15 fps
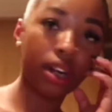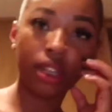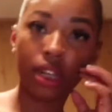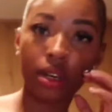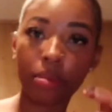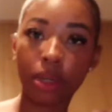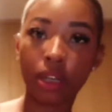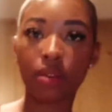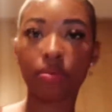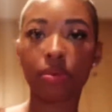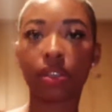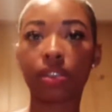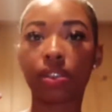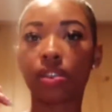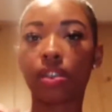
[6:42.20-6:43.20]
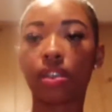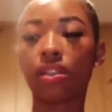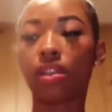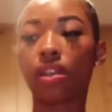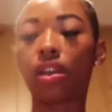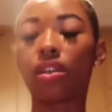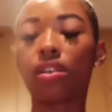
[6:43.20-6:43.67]
a lot of pink because again,
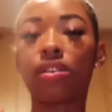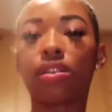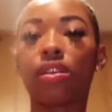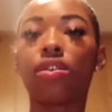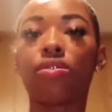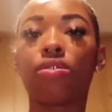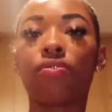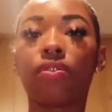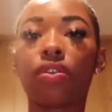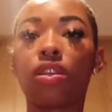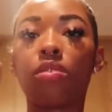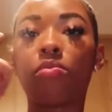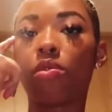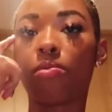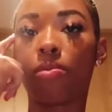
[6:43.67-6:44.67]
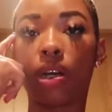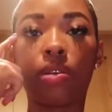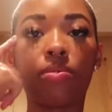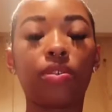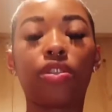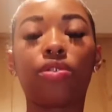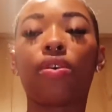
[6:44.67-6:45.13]
like I said, you have to keep in mind
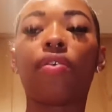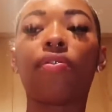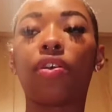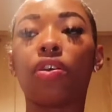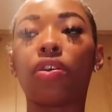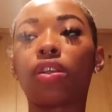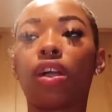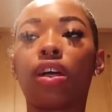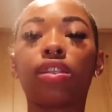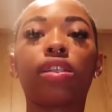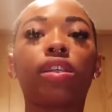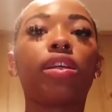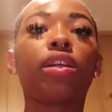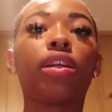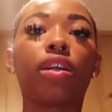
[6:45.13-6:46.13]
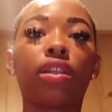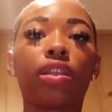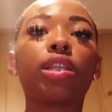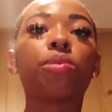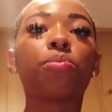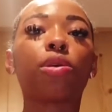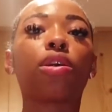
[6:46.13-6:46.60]
what you have in your closet. And I got
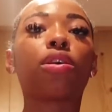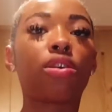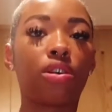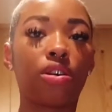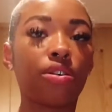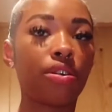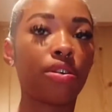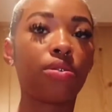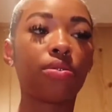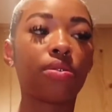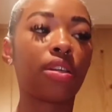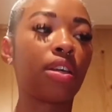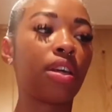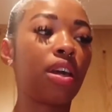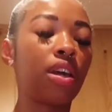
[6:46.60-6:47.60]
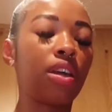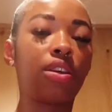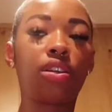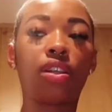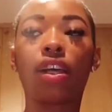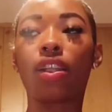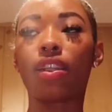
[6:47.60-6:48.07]
these pink cargos. They're
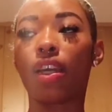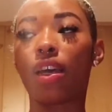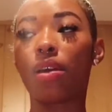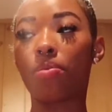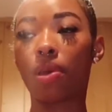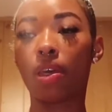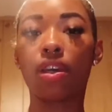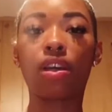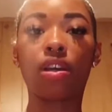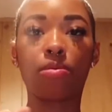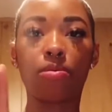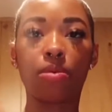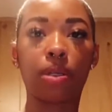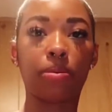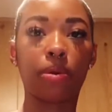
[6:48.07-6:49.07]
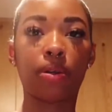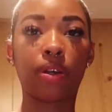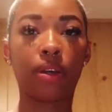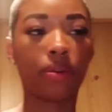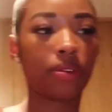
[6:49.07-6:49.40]
like light pink. I'm gonna bring them out now.